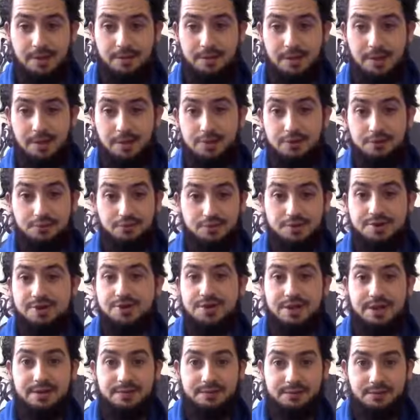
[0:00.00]
he was a really
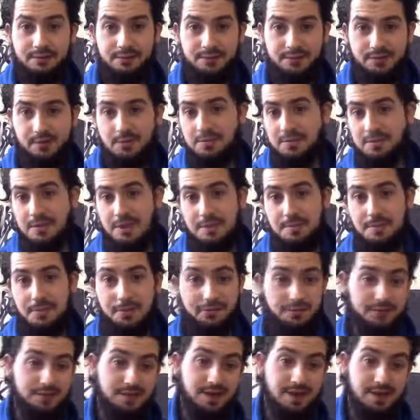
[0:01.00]
good influence on me, both
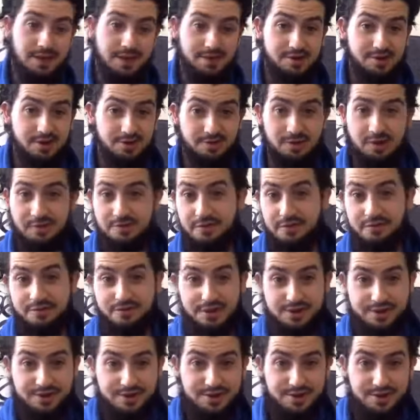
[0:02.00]
of us getting each other up for
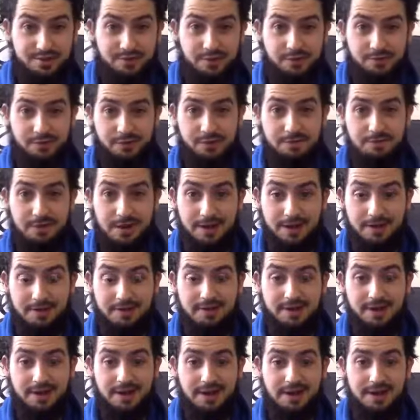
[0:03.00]
Fajr when we were in
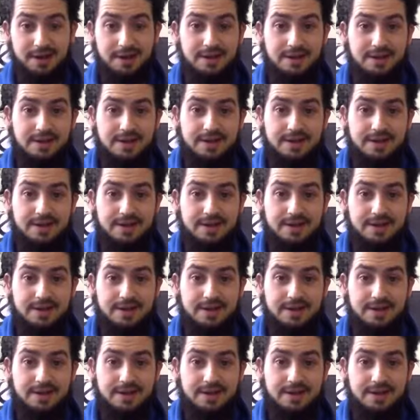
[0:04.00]
Palestine.